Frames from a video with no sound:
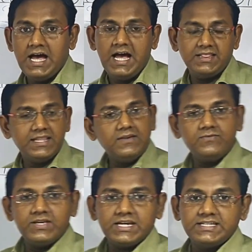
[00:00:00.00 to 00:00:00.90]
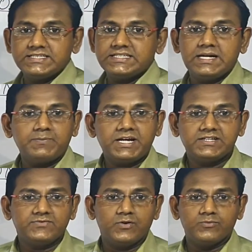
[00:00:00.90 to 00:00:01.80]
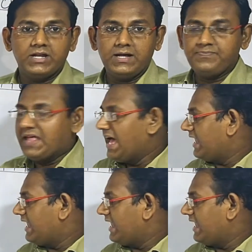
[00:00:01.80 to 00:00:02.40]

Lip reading: and then we can easily apply the formula.